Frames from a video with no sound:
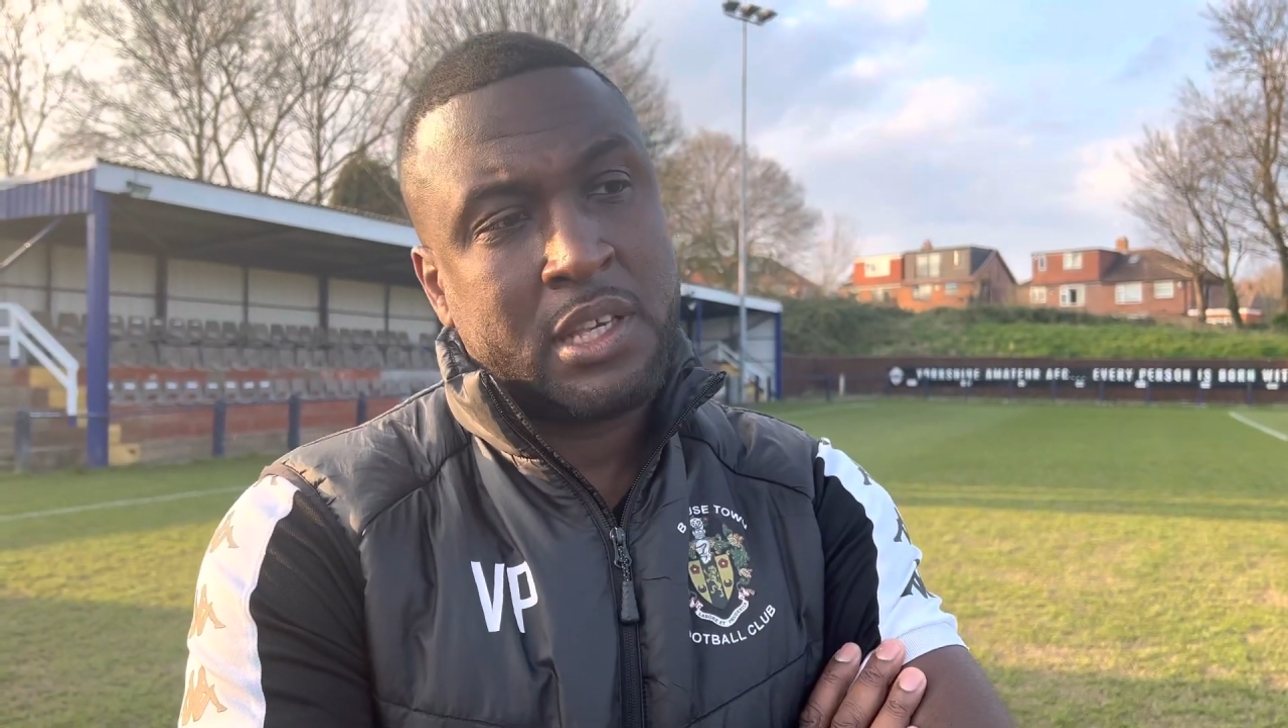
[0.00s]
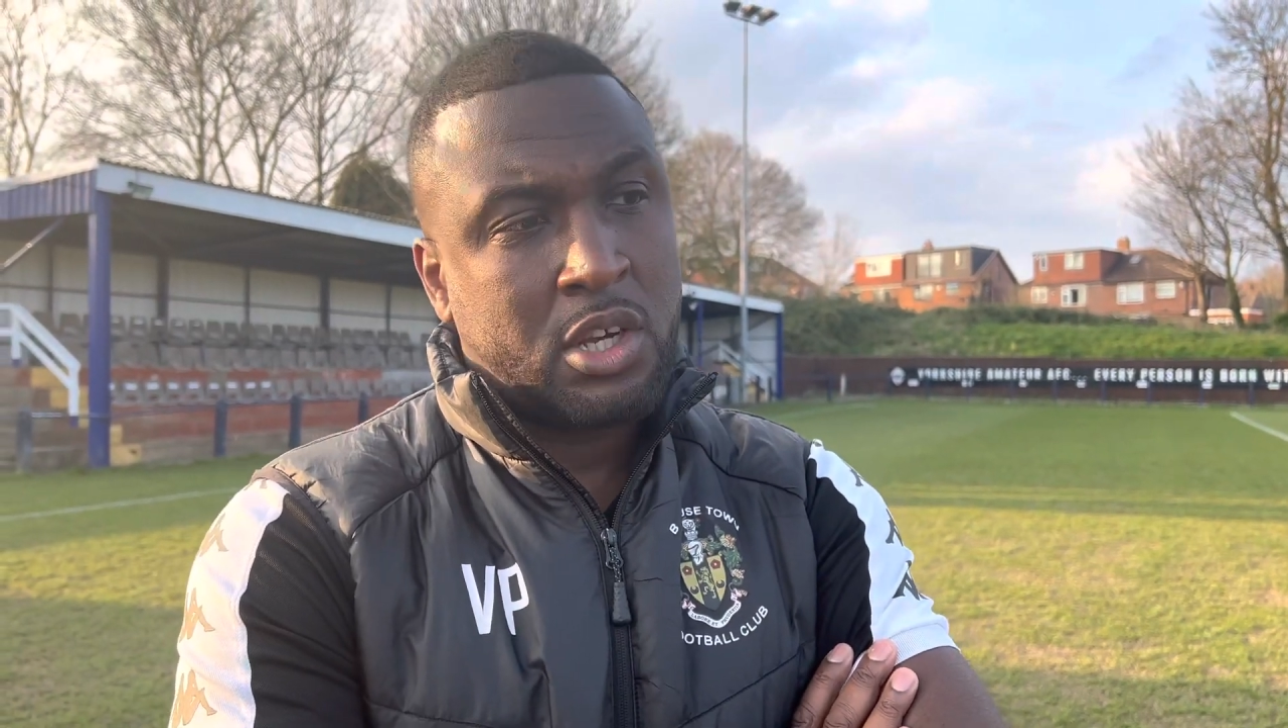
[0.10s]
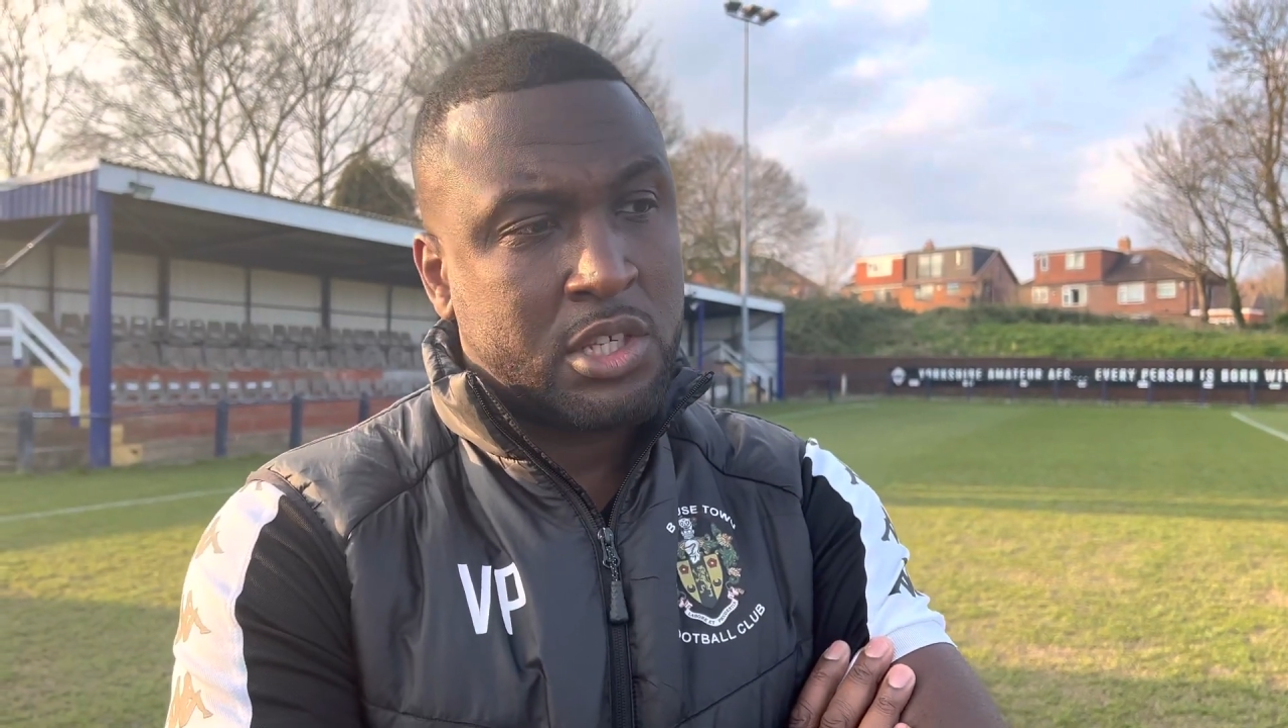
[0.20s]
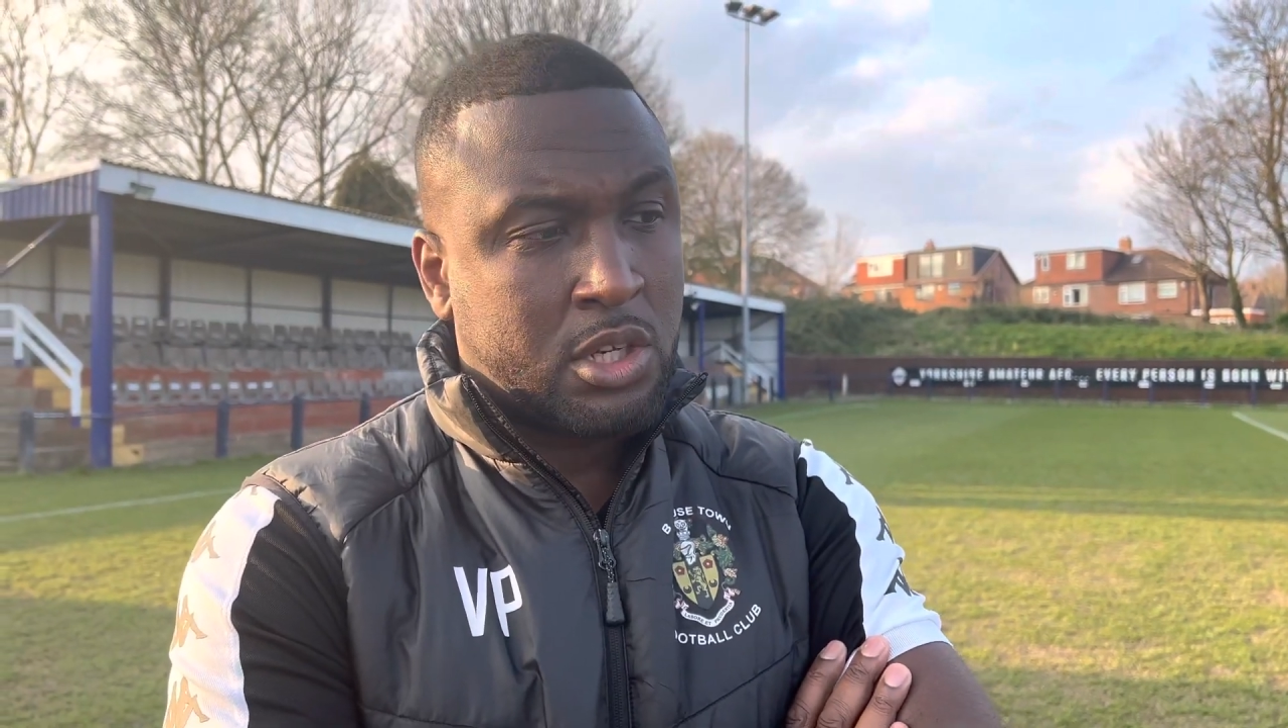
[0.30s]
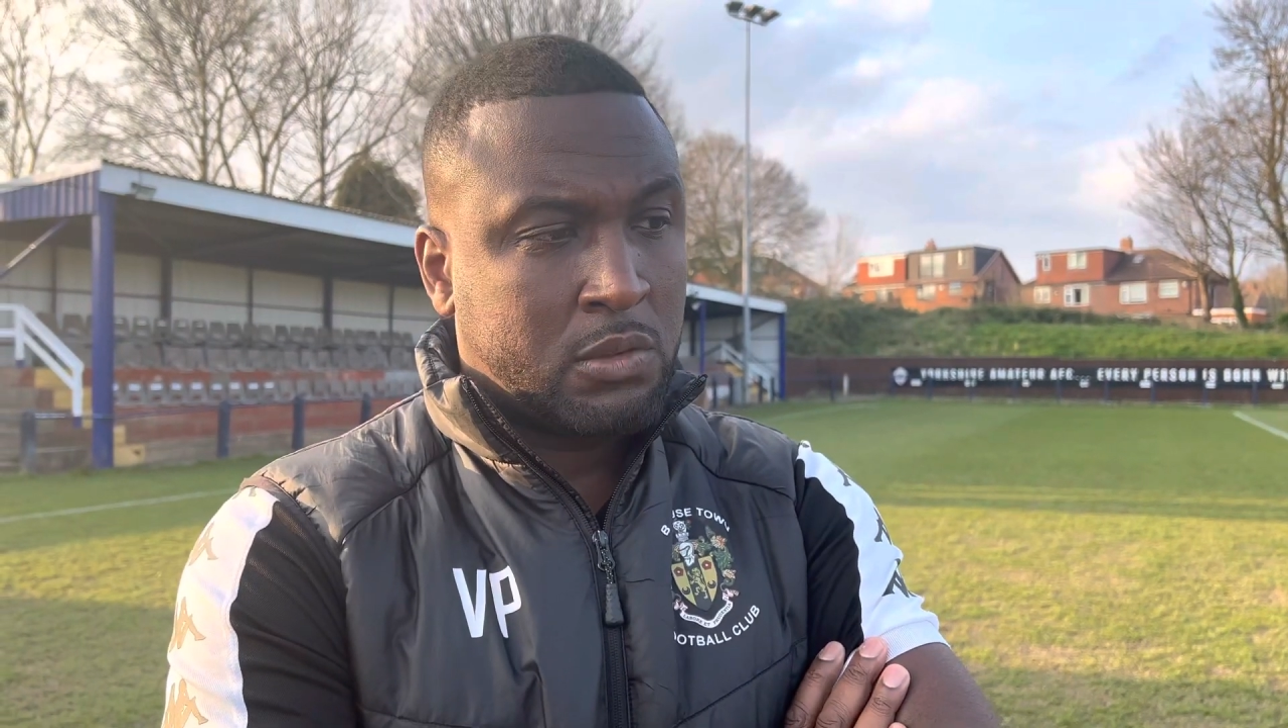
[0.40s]
He
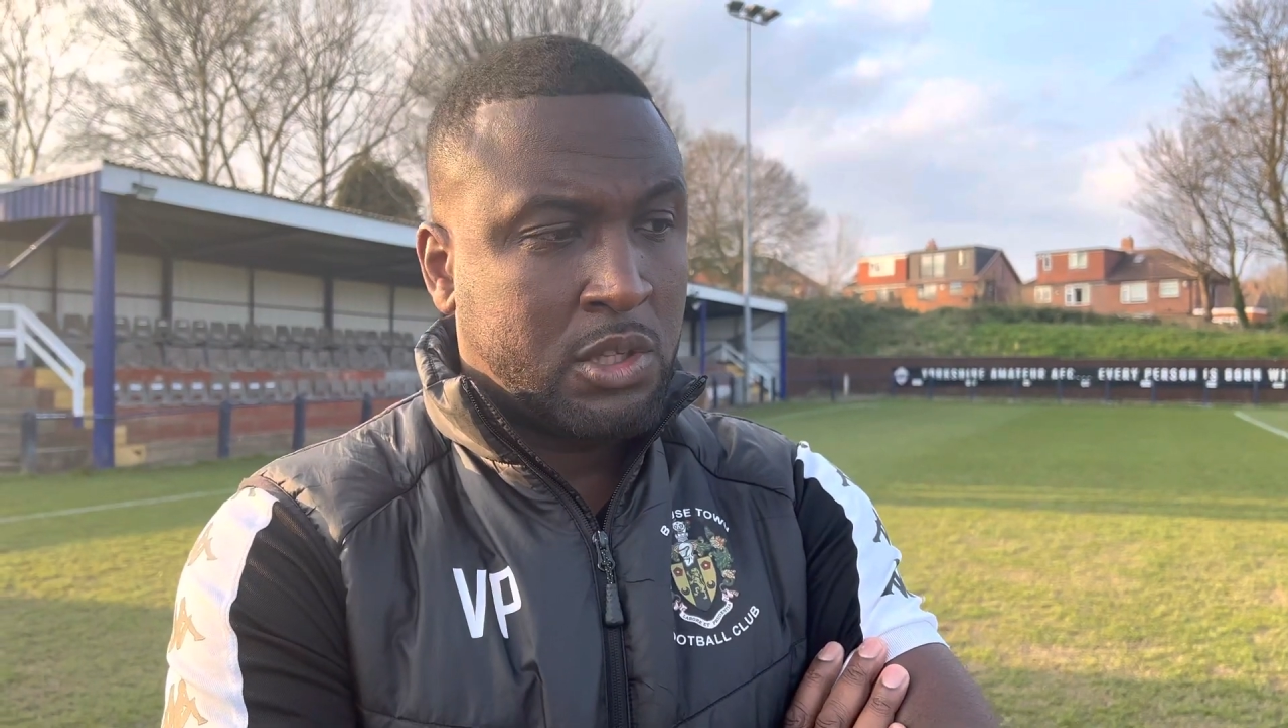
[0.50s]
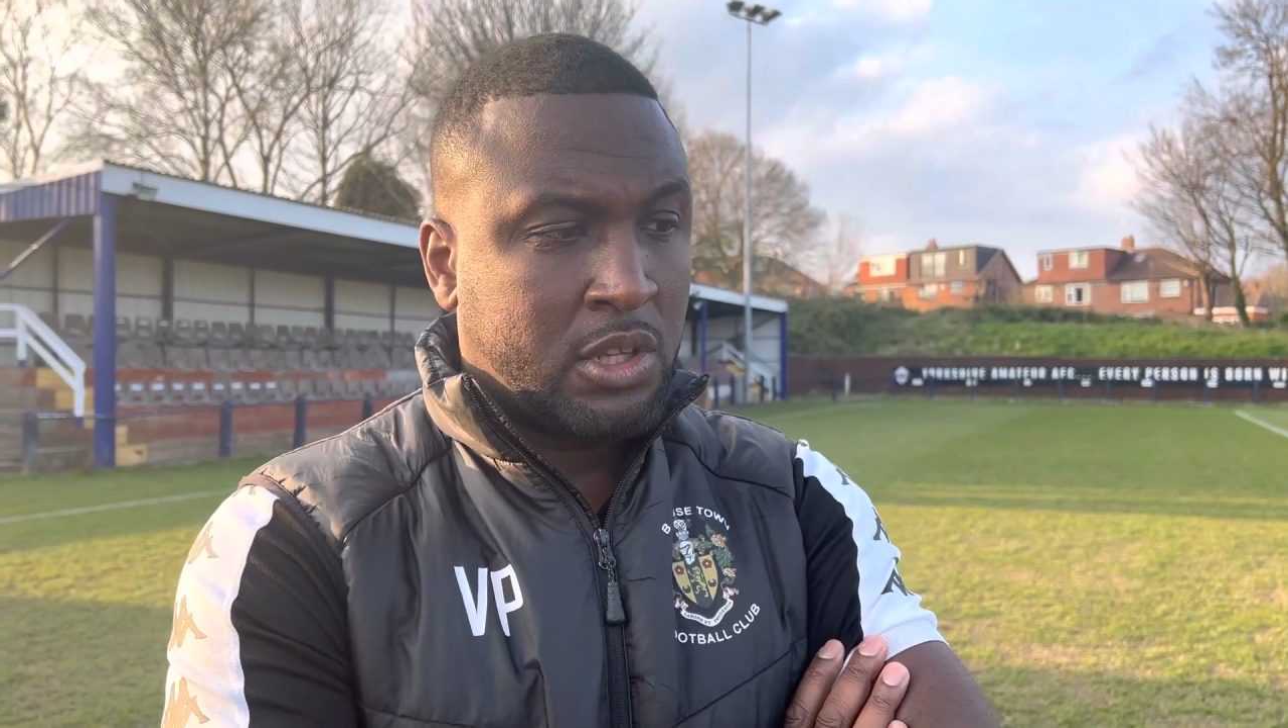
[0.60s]
got his goal the